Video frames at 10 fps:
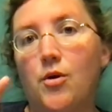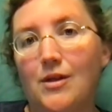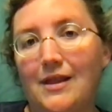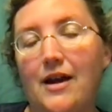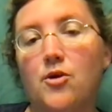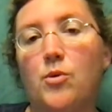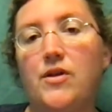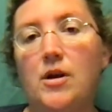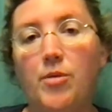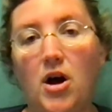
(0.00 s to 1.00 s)
letter with
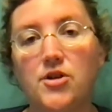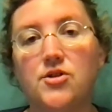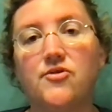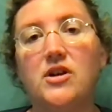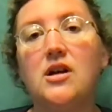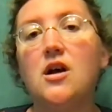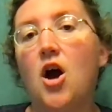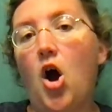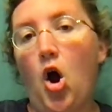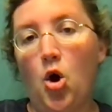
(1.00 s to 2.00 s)
an apostrophe,
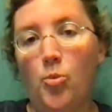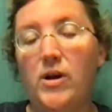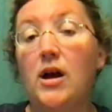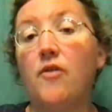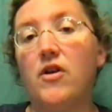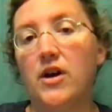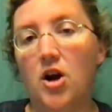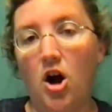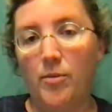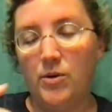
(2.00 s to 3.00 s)
O being a very
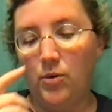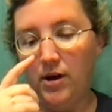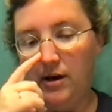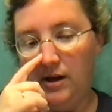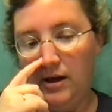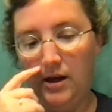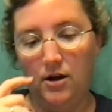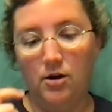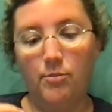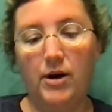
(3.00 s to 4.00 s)
common one
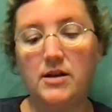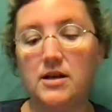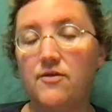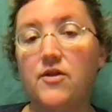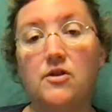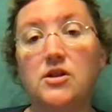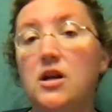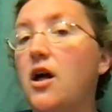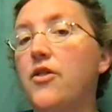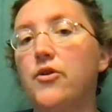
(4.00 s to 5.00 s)
here, but if there's
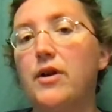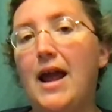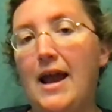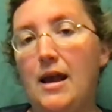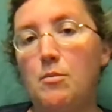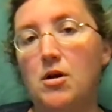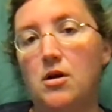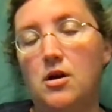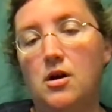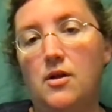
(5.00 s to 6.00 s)
another name
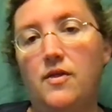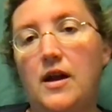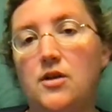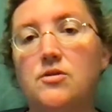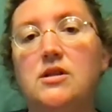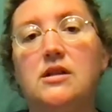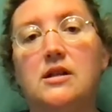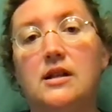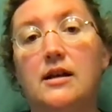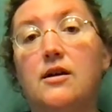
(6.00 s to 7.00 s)
that you see
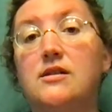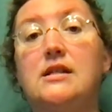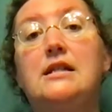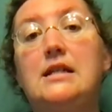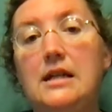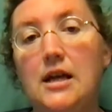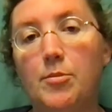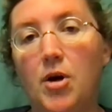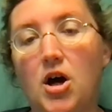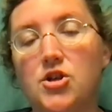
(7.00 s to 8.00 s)
that like it's a D
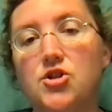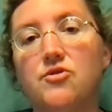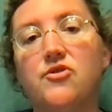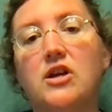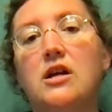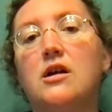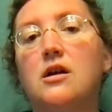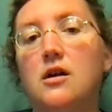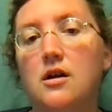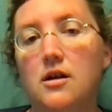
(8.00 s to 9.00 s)
apostrophe,
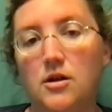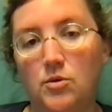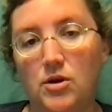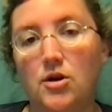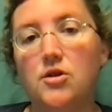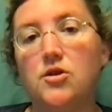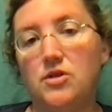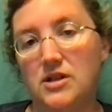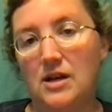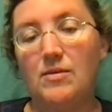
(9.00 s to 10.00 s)
you would do the
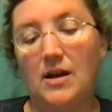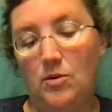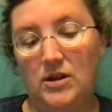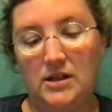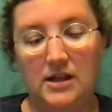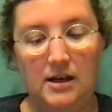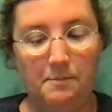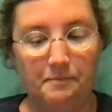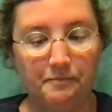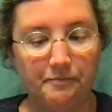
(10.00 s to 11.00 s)
same thing with the D.
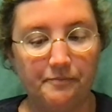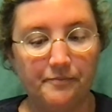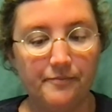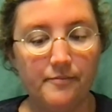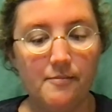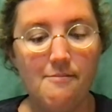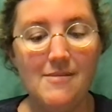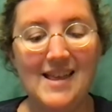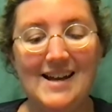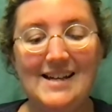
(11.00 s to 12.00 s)

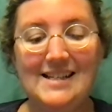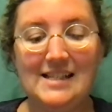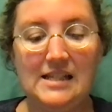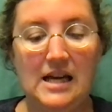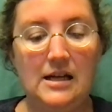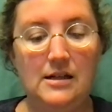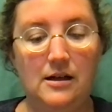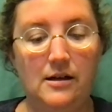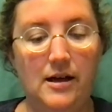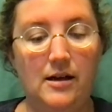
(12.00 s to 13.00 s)
Saint
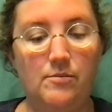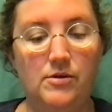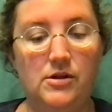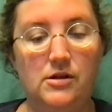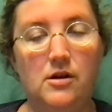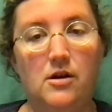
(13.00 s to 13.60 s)
names,